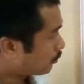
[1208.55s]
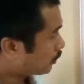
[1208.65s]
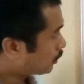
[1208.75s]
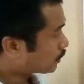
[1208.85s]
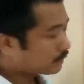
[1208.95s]

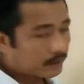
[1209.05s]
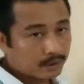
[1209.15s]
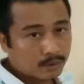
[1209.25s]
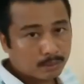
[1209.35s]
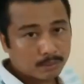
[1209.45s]
monoxide
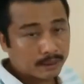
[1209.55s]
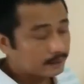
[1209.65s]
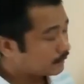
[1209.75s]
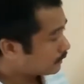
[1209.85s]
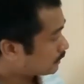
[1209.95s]

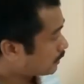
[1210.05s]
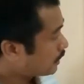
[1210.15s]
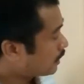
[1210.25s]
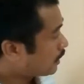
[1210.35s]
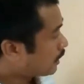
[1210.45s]
complexes.
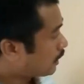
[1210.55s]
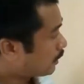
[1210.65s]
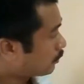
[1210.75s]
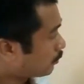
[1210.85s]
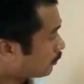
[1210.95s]

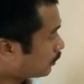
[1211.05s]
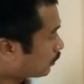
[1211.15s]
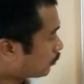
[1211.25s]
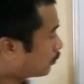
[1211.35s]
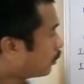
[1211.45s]
The
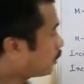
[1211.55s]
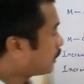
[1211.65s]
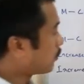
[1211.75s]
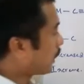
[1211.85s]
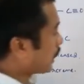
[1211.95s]
more
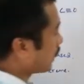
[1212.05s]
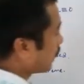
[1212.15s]
the metal